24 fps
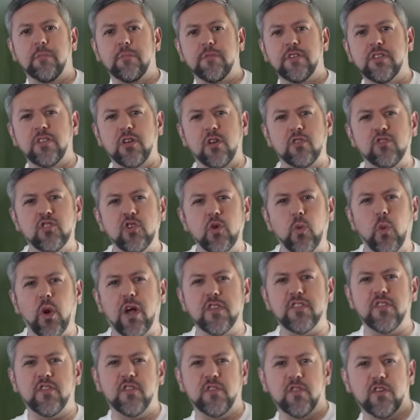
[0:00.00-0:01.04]

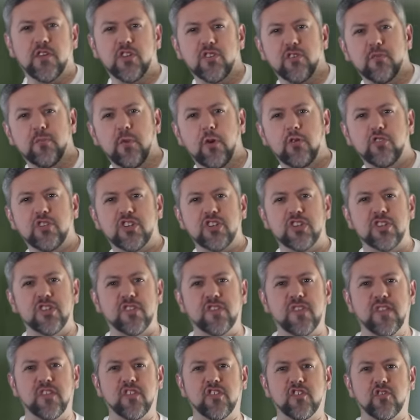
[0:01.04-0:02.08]
nuanced circular
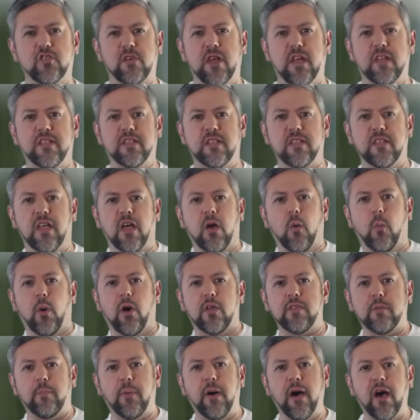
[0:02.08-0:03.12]
motions in the strikes, and while
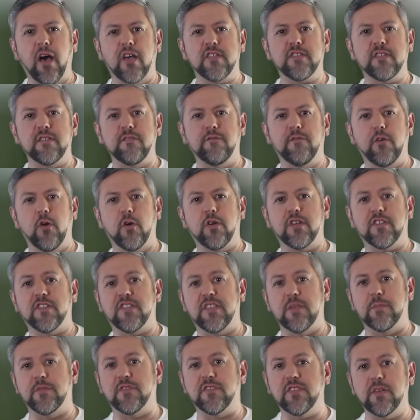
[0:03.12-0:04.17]
the pause and the focus
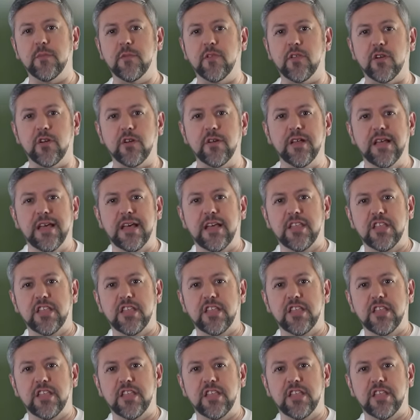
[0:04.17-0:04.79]
seem similar,